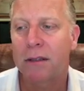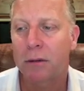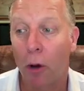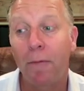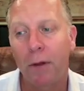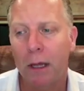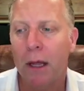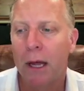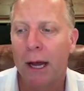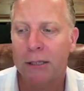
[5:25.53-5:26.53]

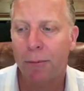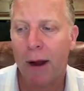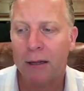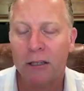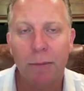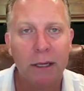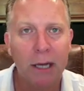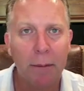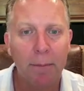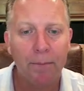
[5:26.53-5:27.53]
the practice picks
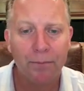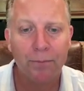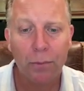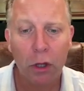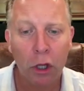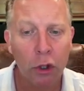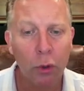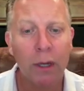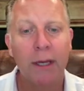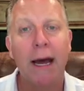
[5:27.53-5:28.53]
up, you
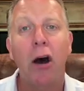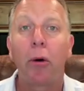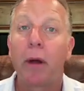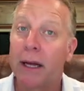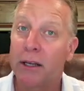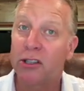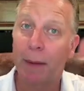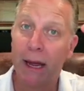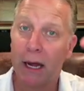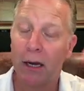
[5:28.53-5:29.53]
can now expand